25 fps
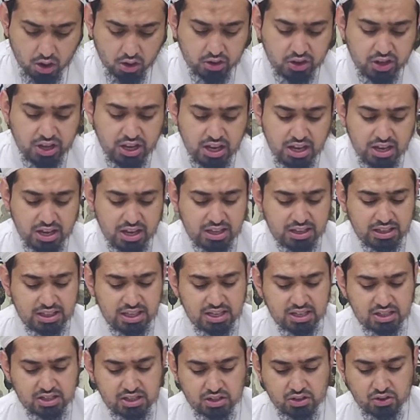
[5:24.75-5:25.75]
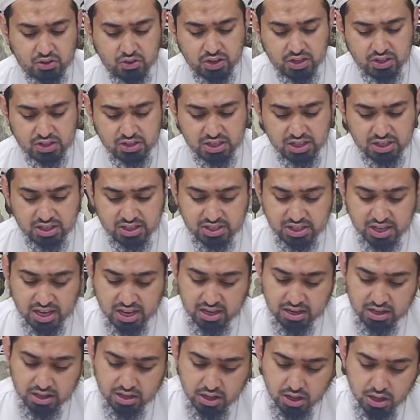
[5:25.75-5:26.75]
On hearing this, the Christian
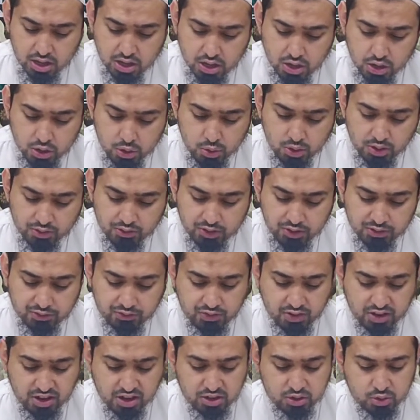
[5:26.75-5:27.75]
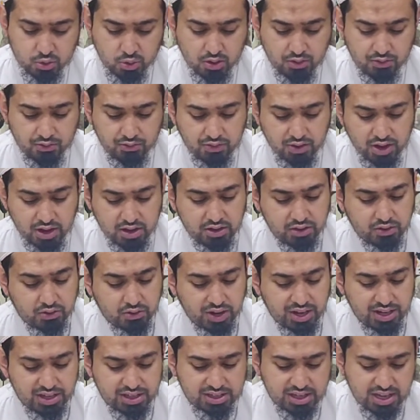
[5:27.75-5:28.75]
said, "You have referred to a very
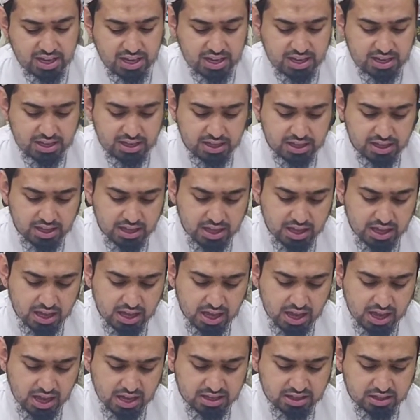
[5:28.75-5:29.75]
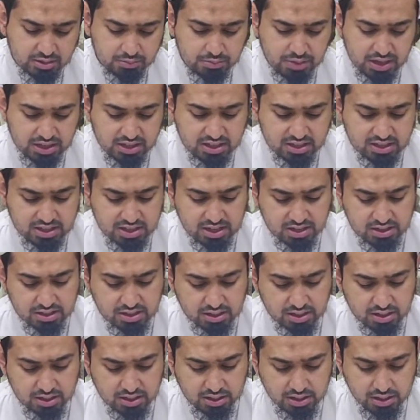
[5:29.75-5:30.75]
great day as a
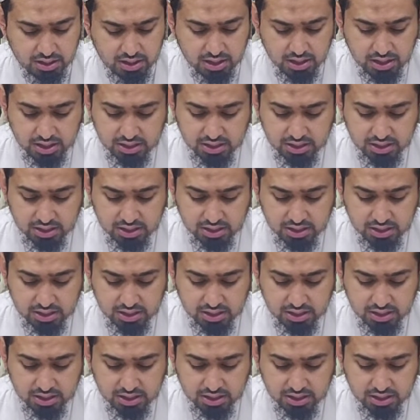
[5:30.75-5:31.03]
meditator.